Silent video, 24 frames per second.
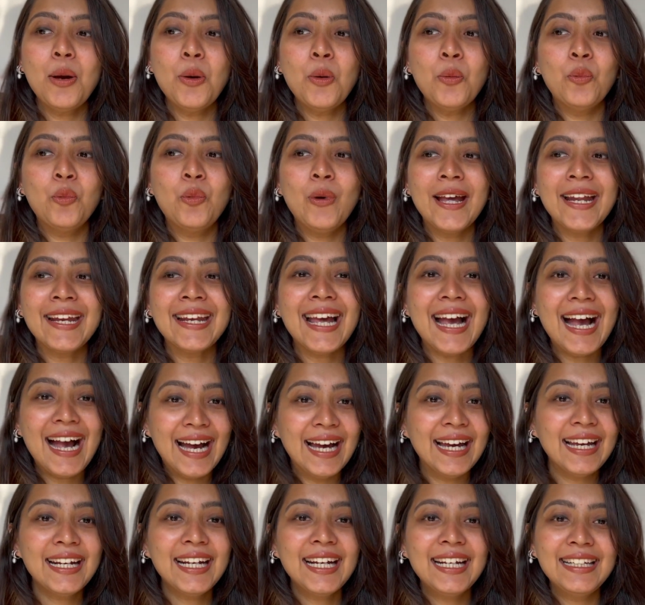When
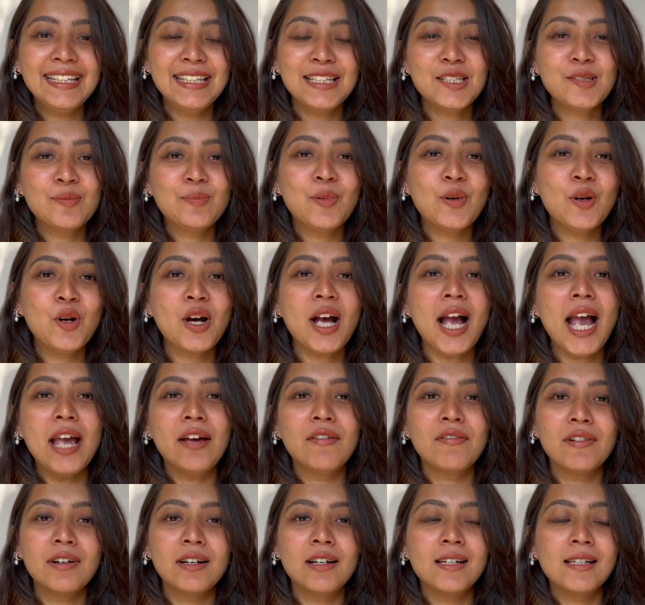I read this book, I
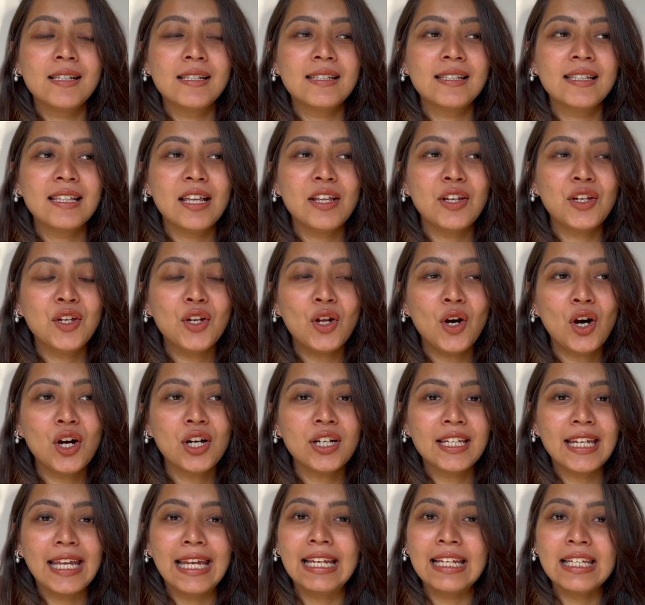was
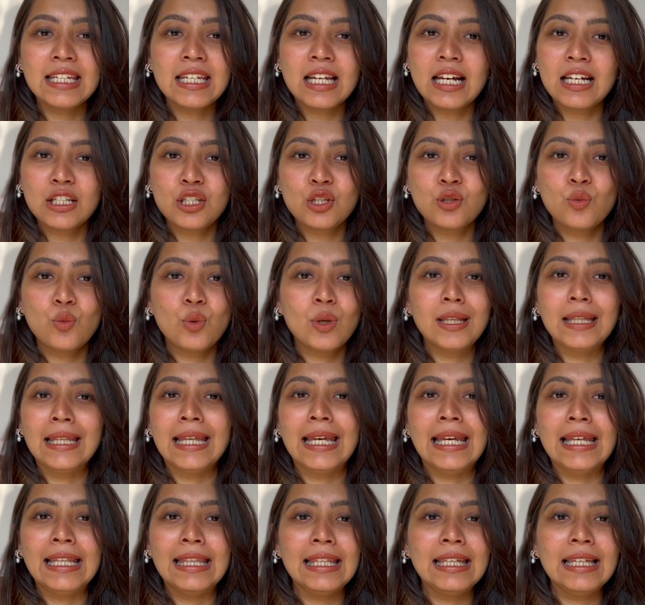not in touch with
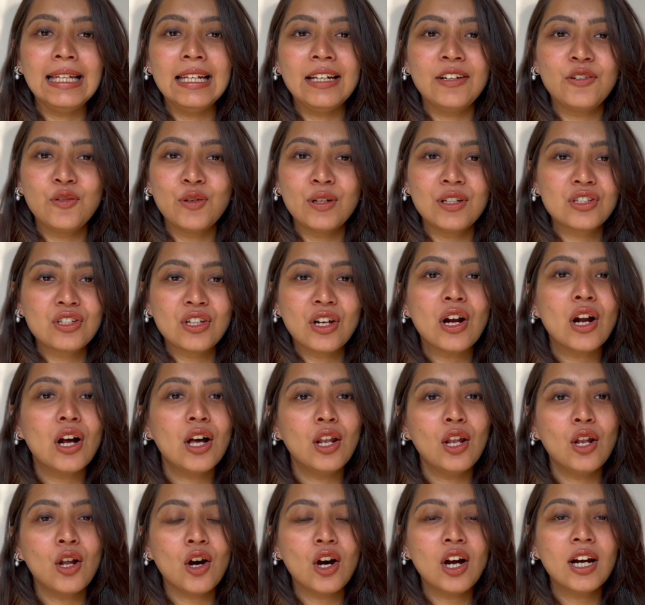Hindi literature a
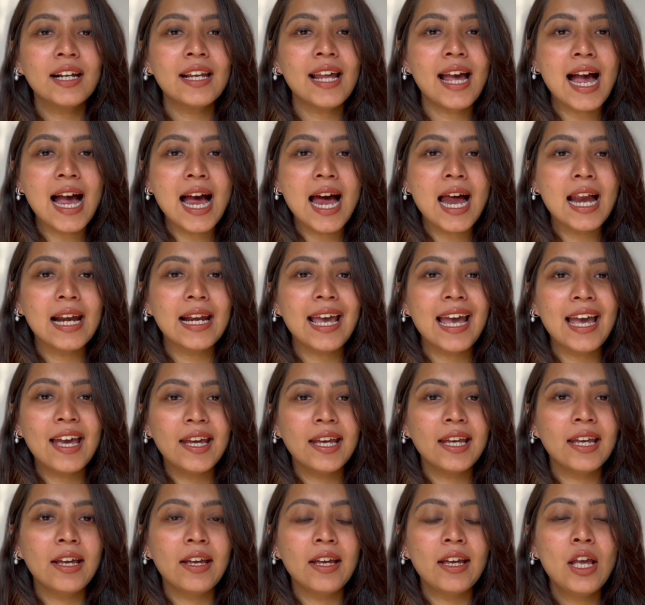lot, and
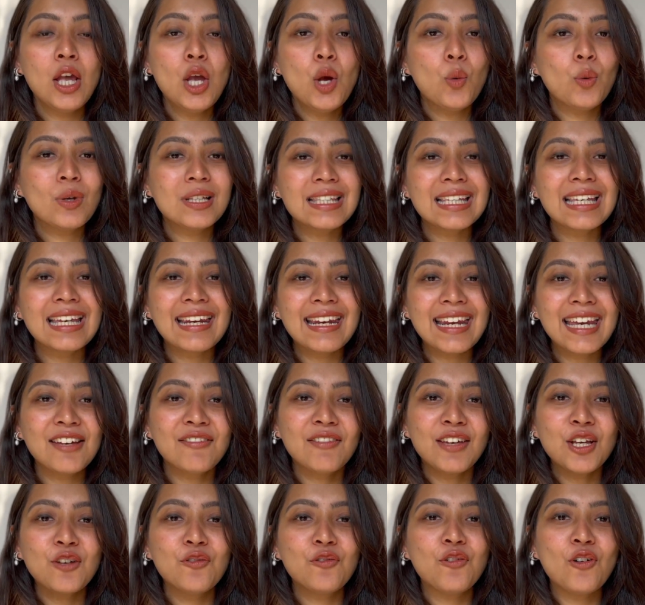I was
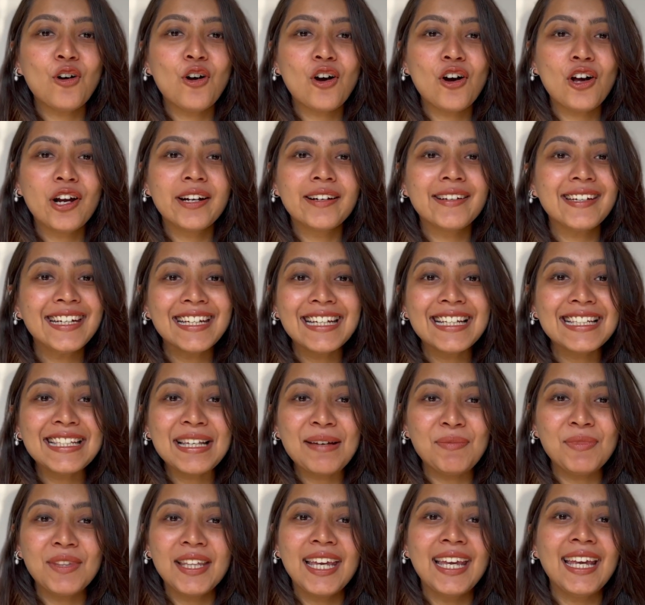craving for reading
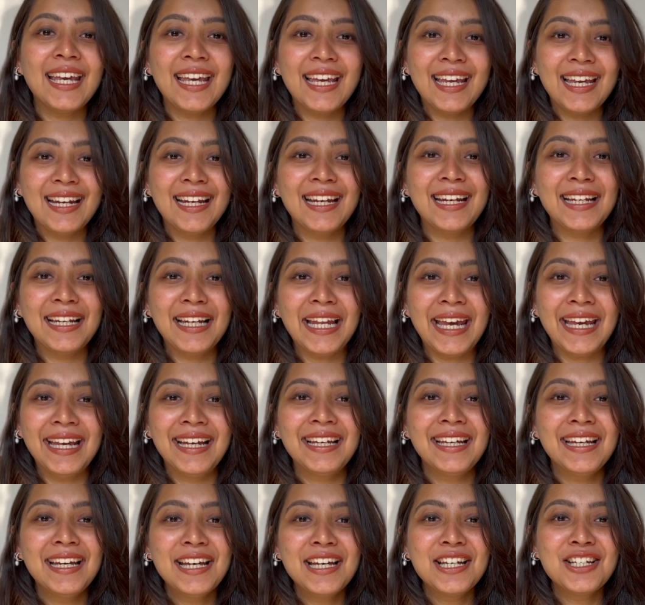something in
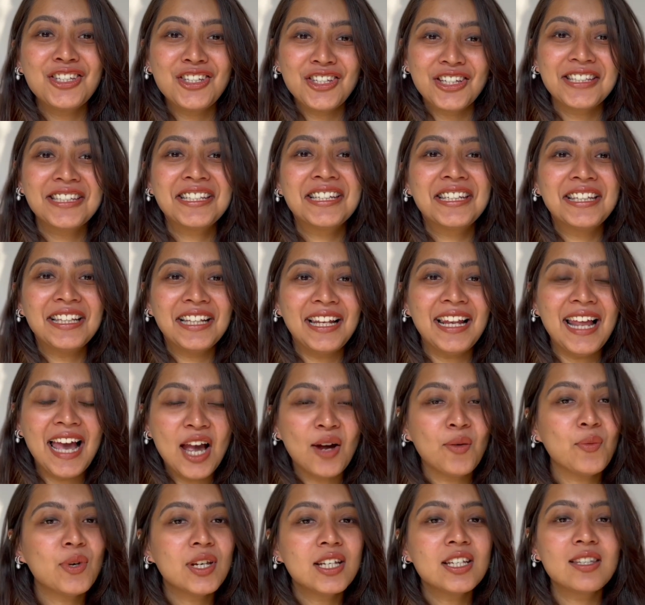like just the
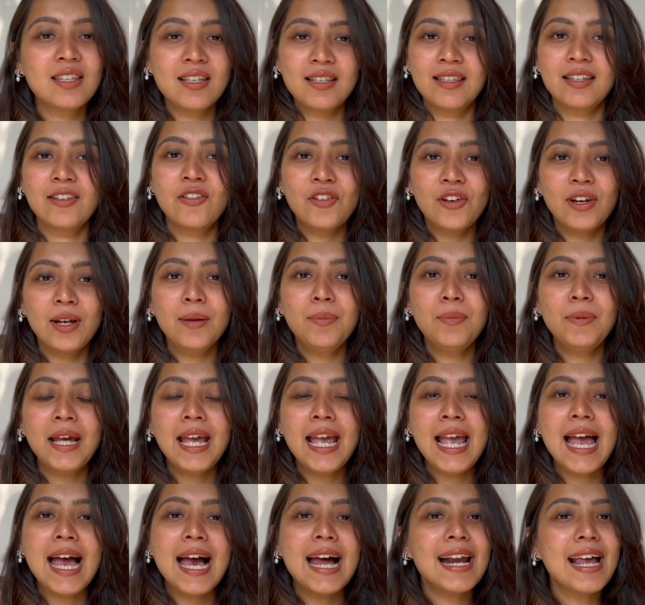language, the script,
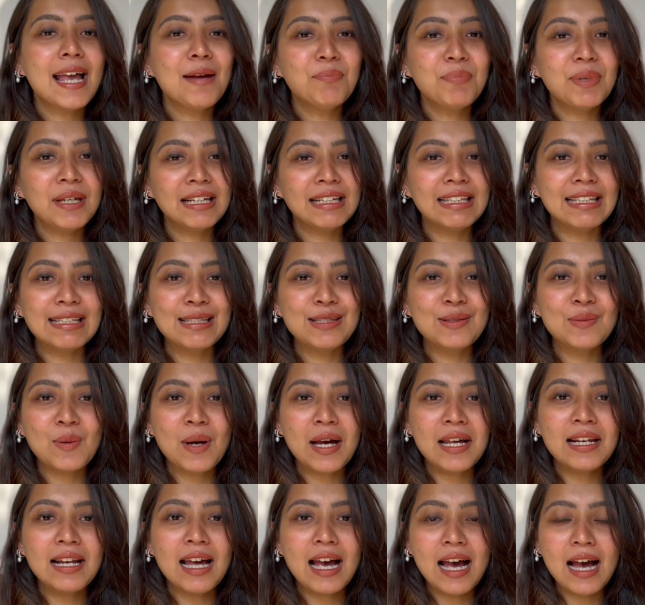and I picked this
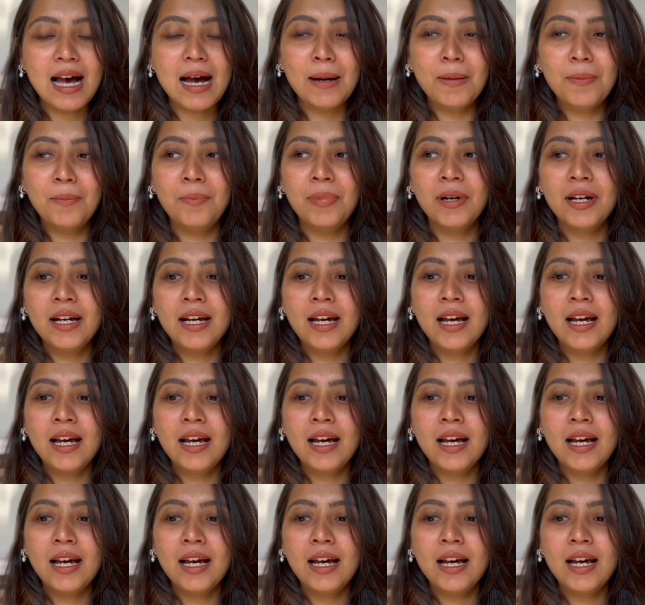one up.